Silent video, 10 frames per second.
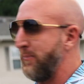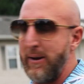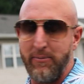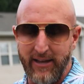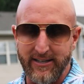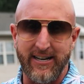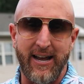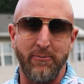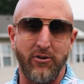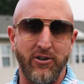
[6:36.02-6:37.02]
Maybe that's an
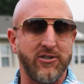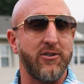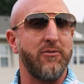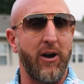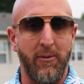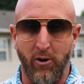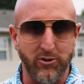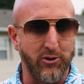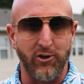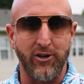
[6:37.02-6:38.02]
ambulance. I'm
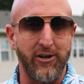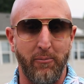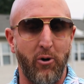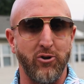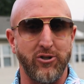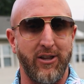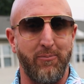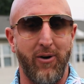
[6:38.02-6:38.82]
also looking at murders on the